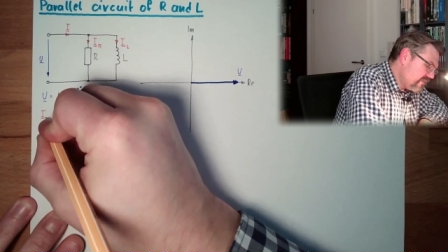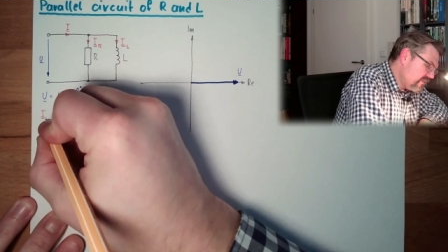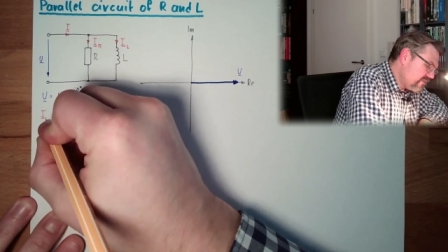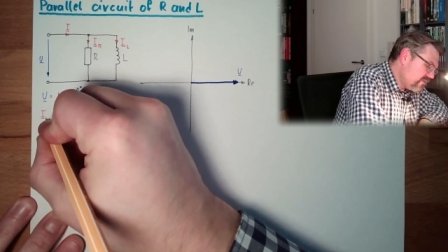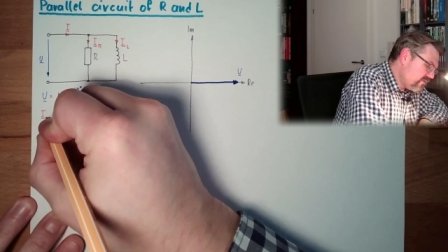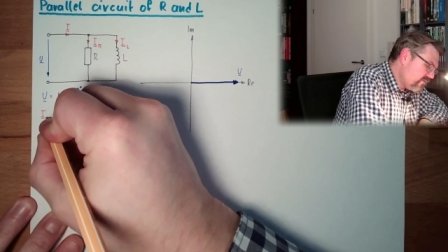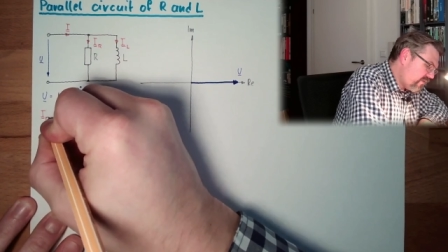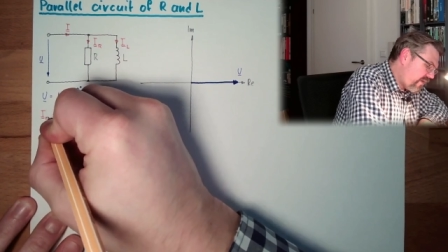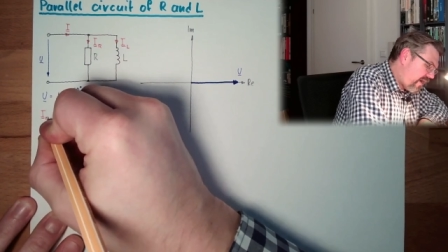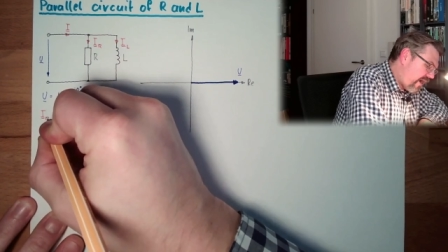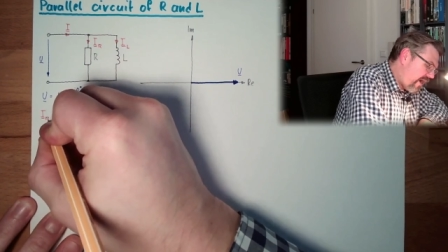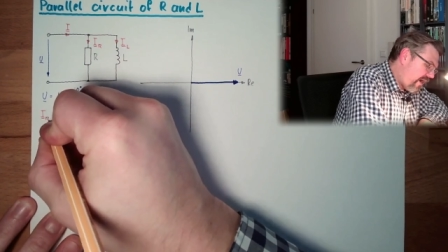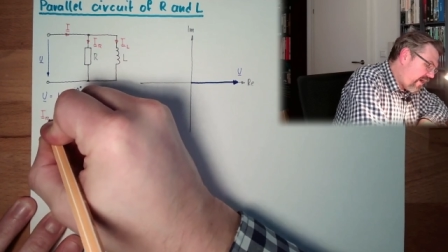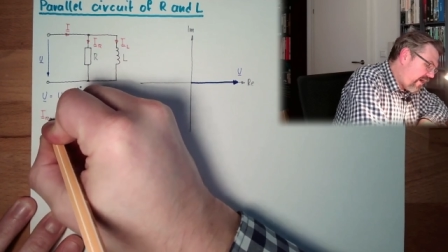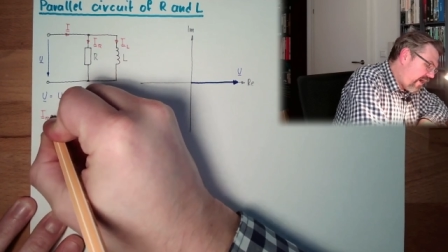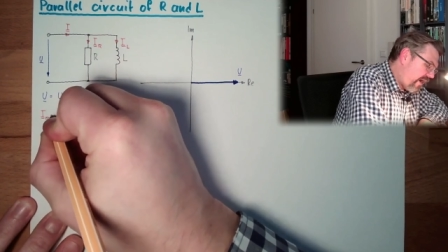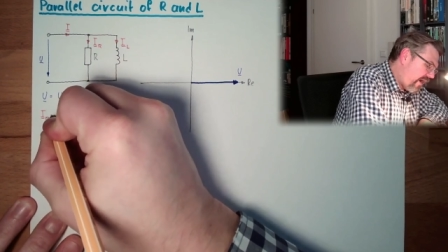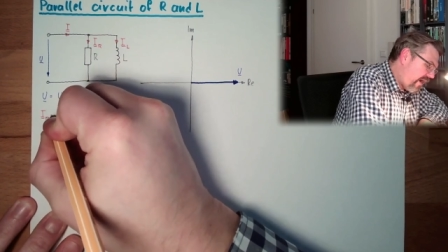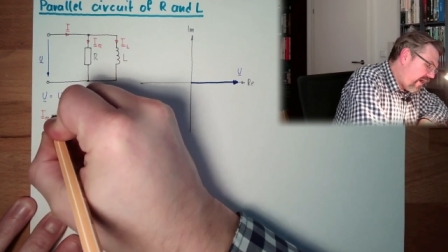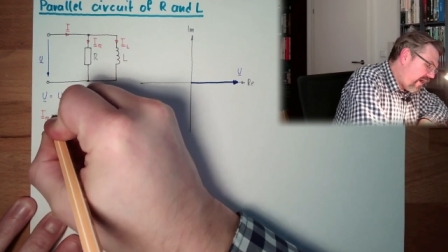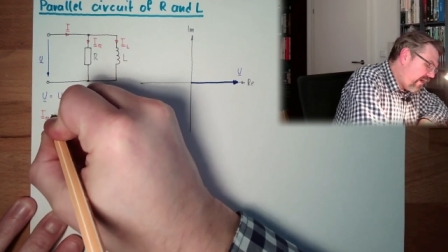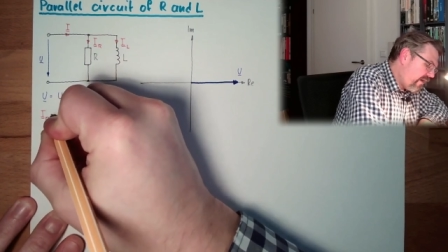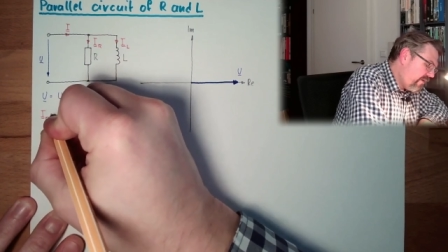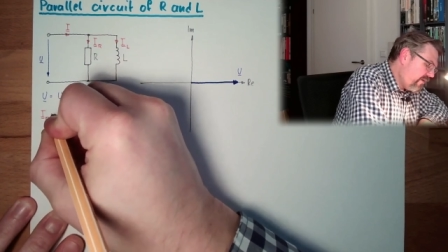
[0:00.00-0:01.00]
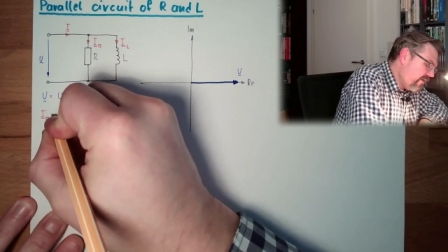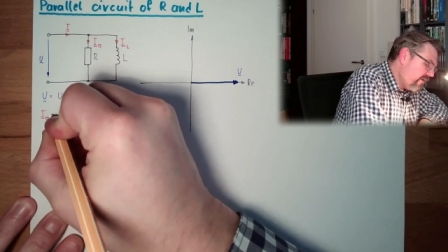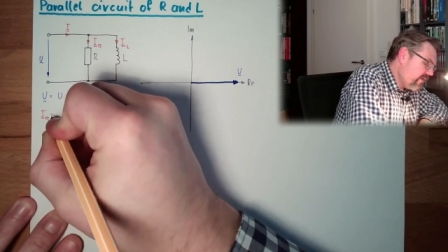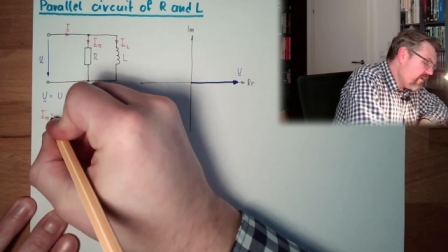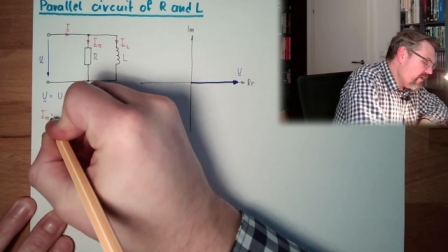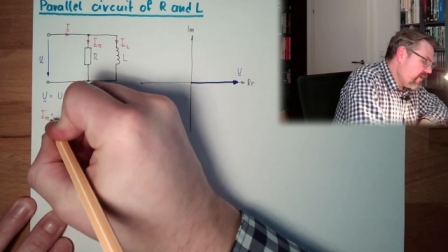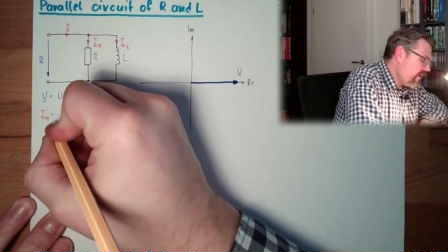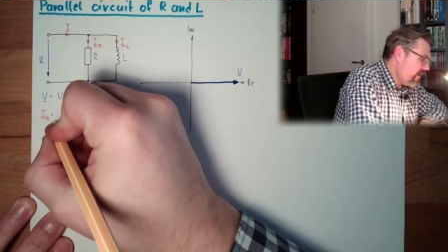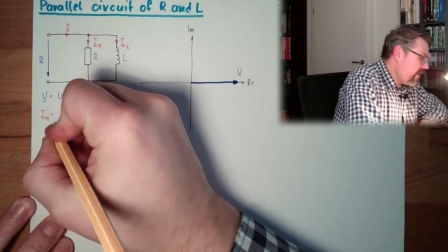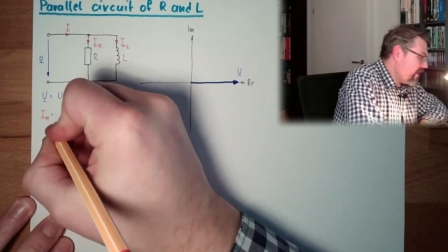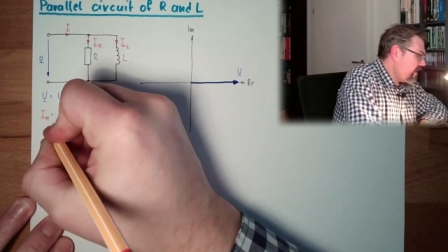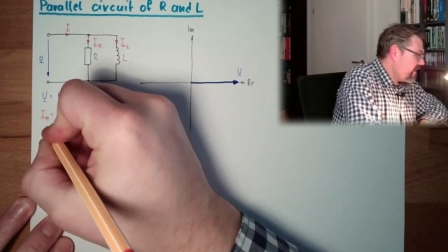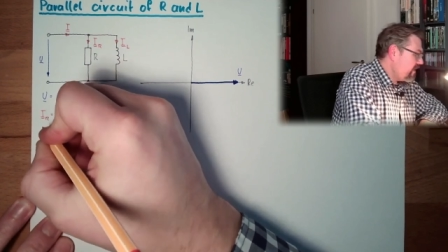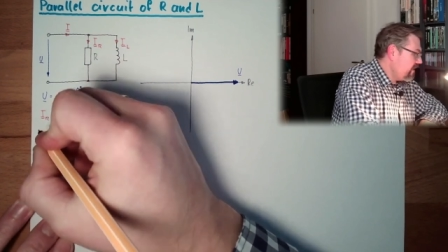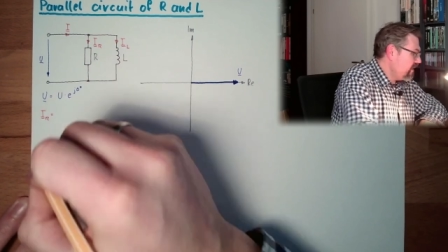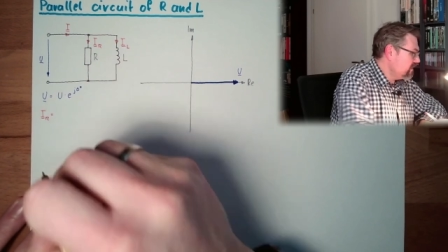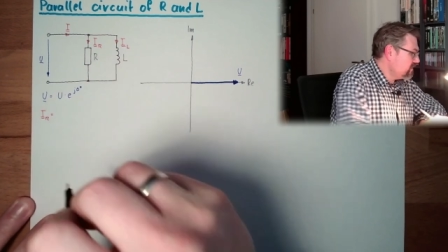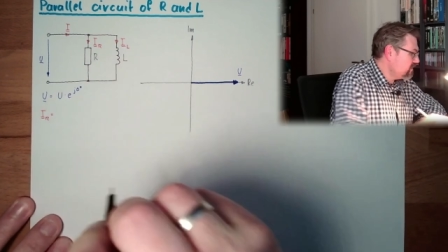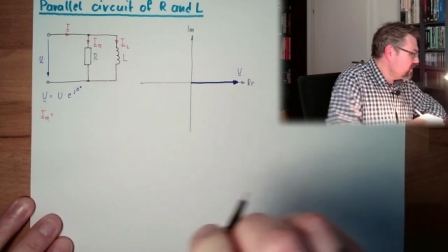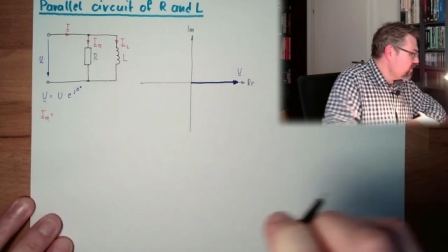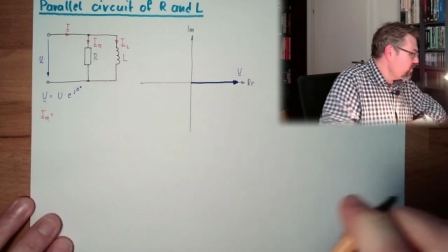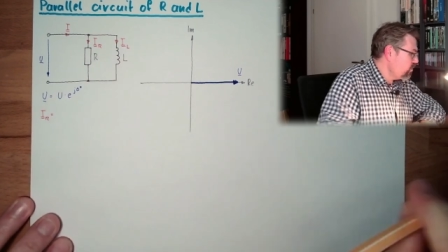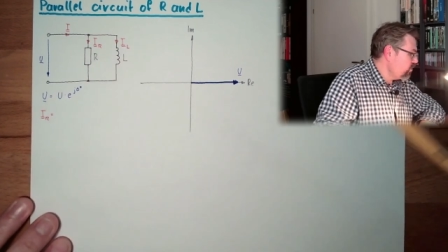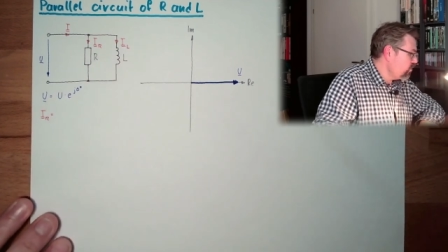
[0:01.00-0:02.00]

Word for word: So IR is